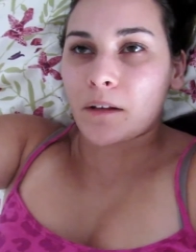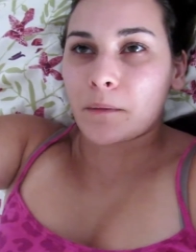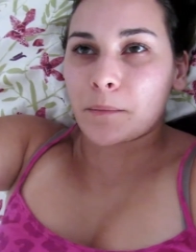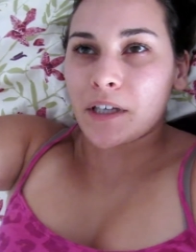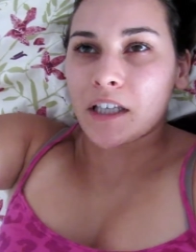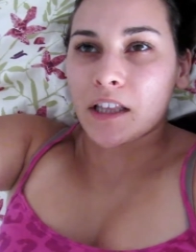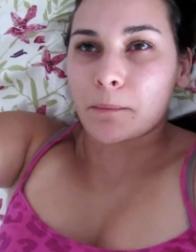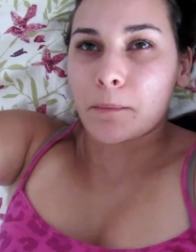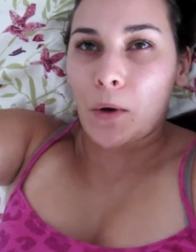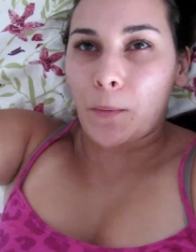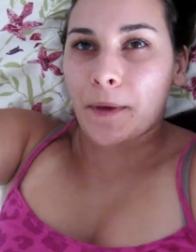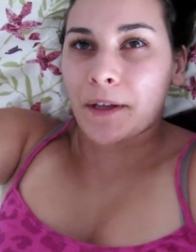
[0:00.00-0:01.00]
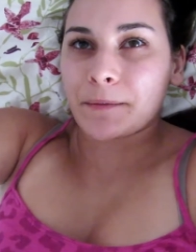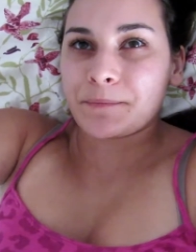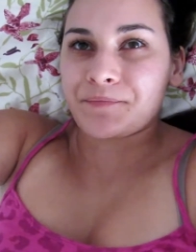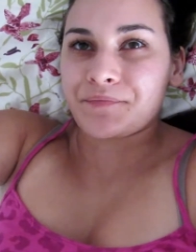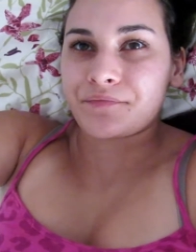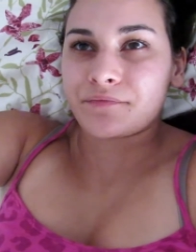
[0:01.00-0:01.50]
be in the moment
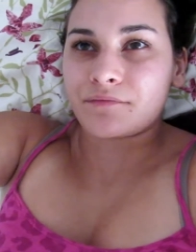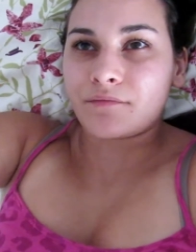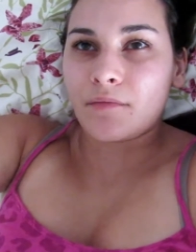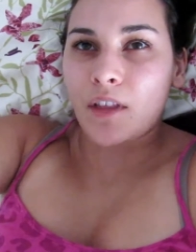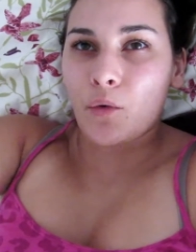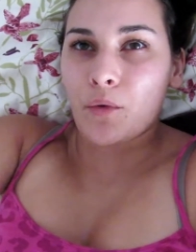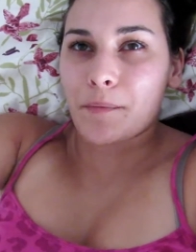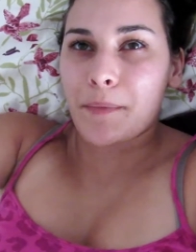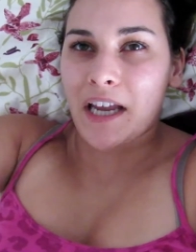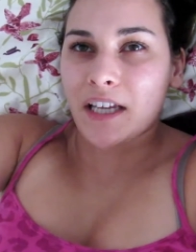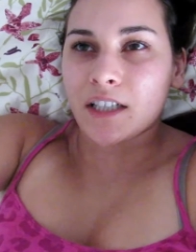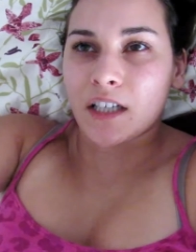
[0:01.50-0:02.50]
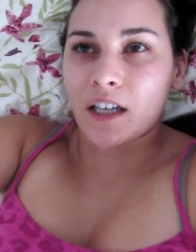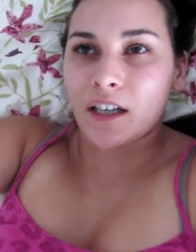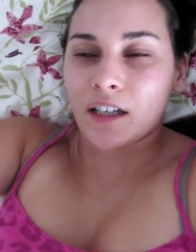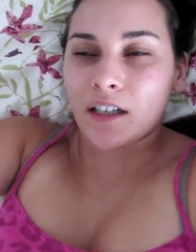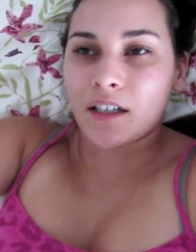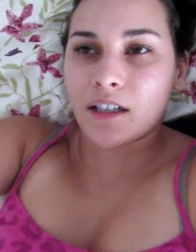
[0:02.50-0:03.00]
with painting.